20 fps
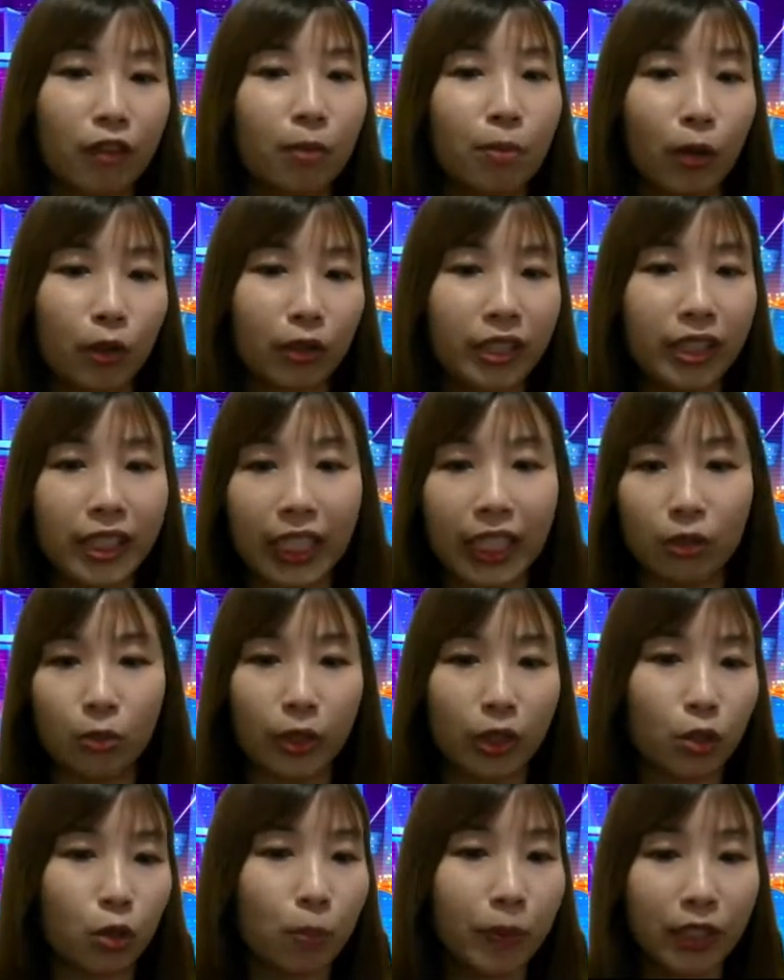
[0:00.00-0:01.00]
For body CAN,
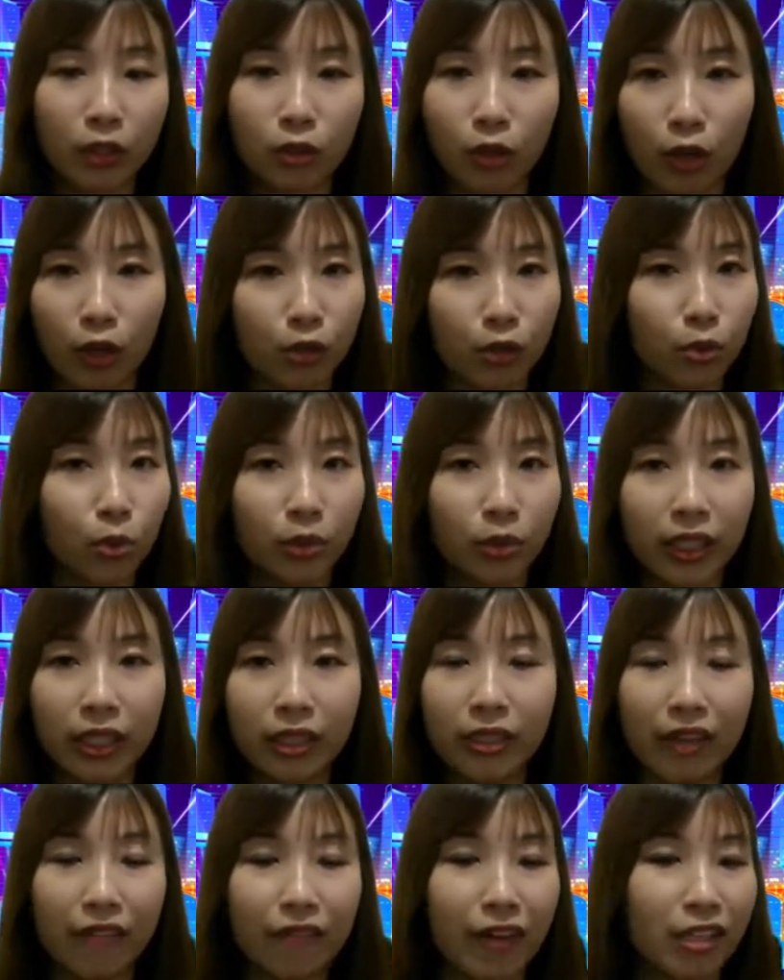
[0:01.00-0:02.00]
when you open the doors, you don't
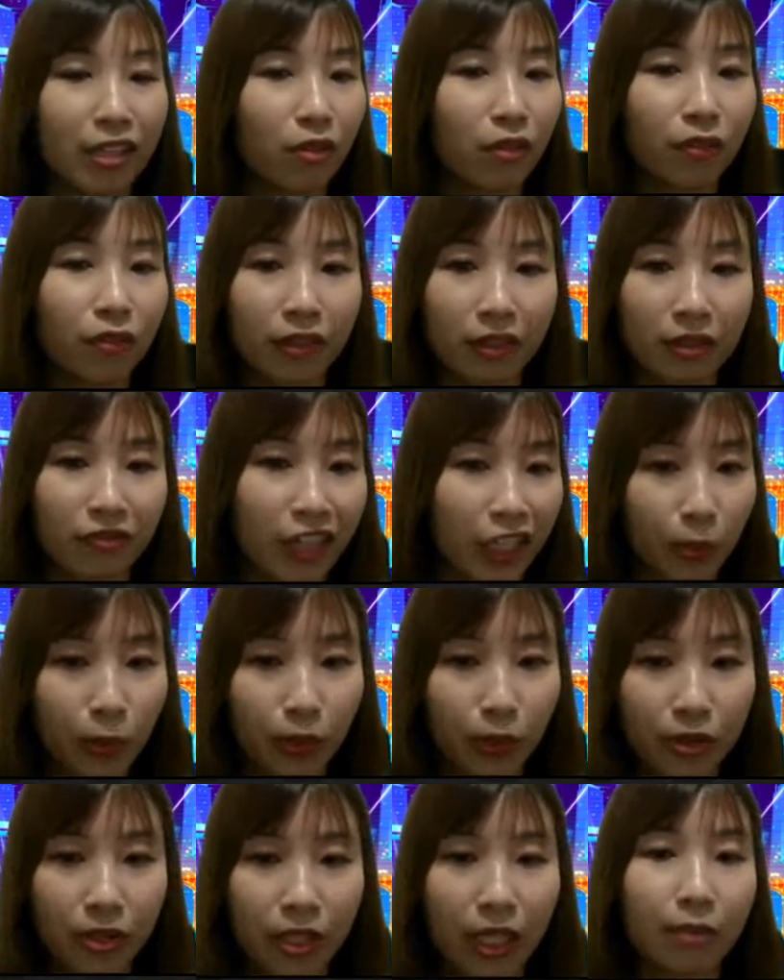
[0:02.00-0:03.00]
need that fast of a
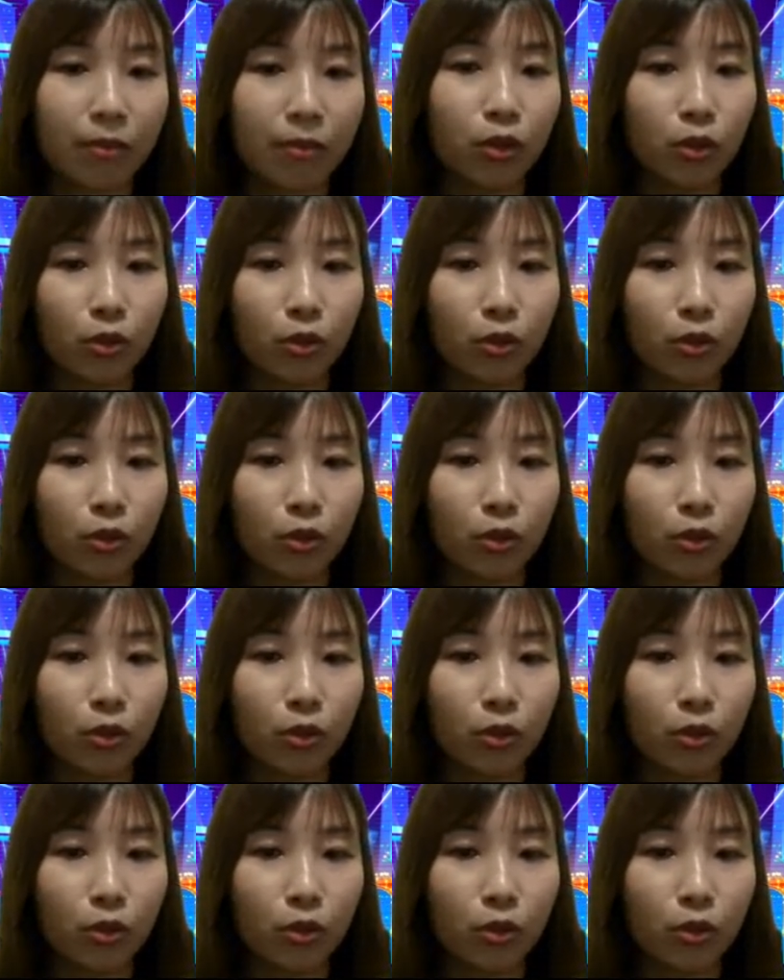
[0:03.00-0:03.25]
response time,